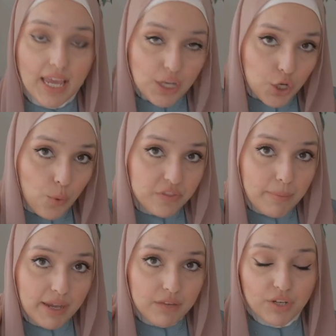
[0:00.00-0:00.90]
and you don't want the
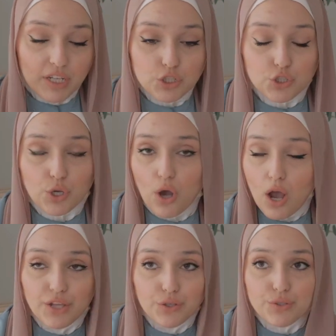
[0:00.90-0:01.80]
back of your neck to show,
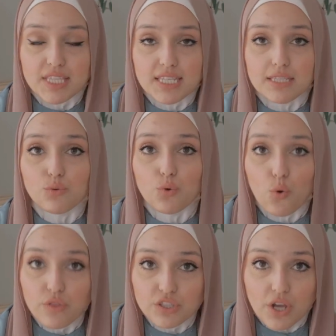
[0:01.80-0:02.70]
I use this look
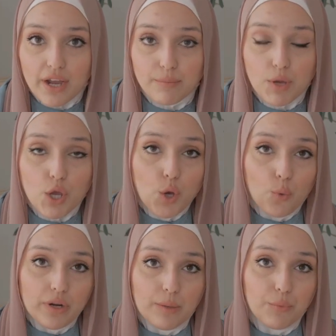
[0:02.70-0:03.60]
all the time
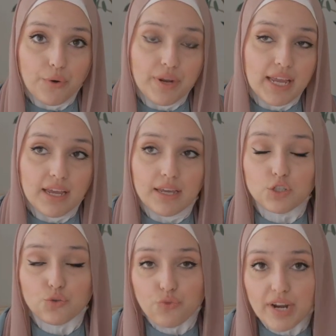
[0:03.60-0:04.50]
when I'm wearing
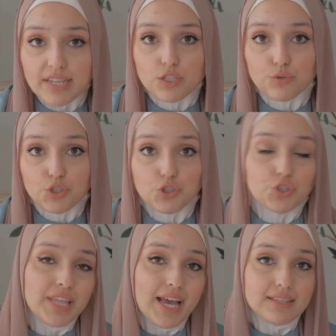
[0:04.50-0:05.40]
a dress or a
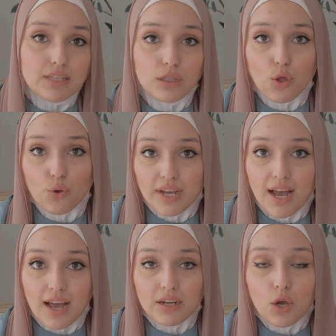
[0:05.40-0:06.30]
shirt that has a low
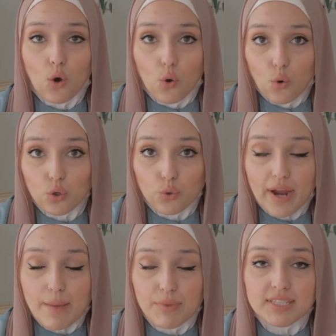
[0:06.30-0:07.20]
cut all
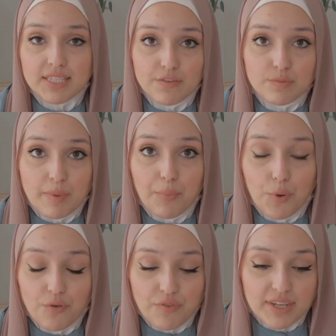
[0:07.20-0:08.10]
around, because it gives me
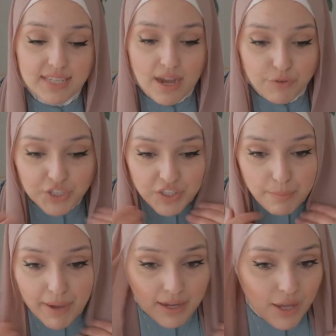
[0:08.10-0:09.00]
perfect coverage at the
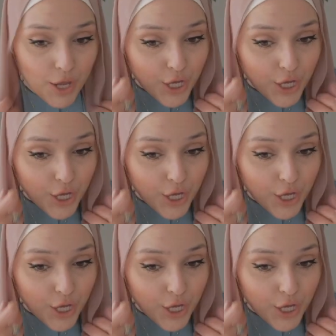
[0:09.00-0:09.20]
back.